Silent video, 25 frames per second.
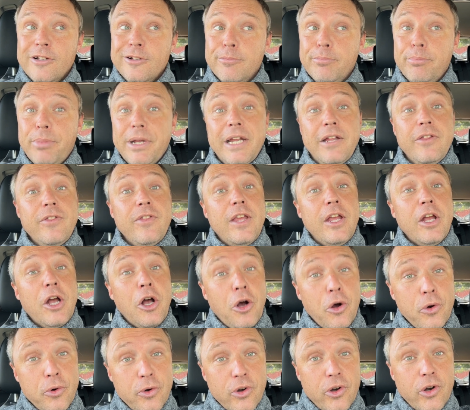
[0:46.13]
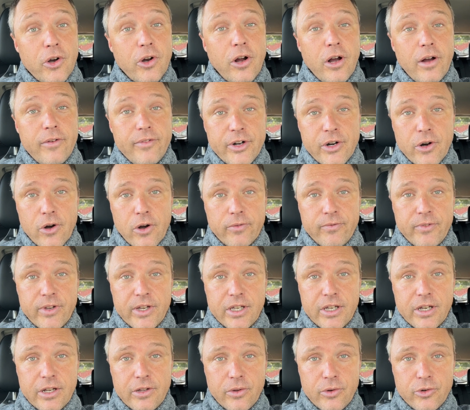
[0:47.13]
being the owner of an RV
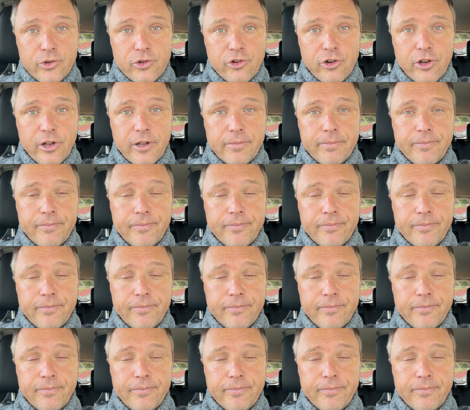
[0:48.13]
dealership.